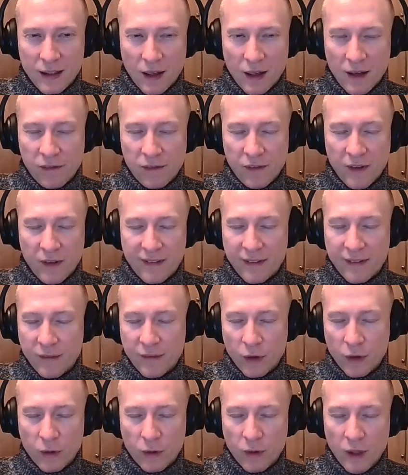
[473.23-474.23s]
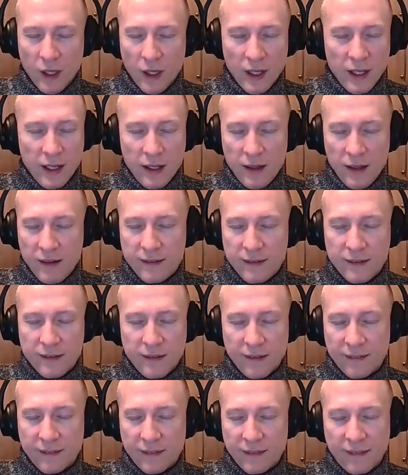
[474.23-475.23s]
Like, first of all, it's
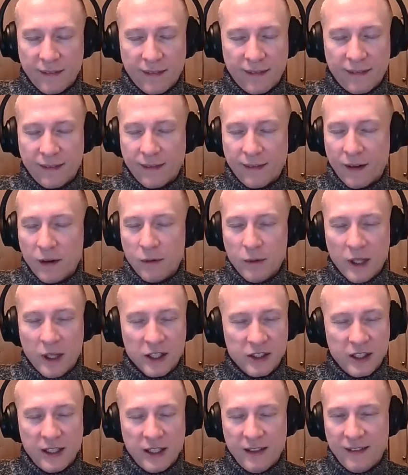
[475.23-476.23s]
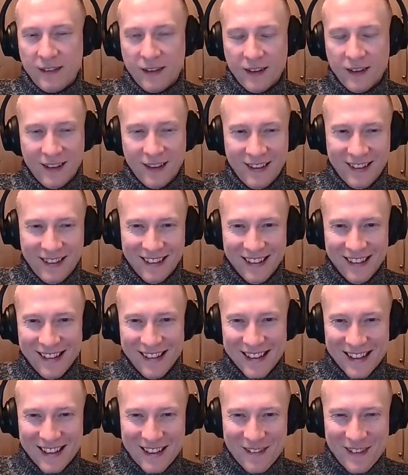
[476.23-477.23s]
just so much easier
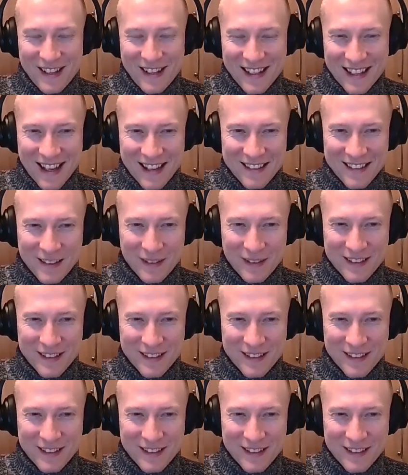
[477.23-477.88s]
communicating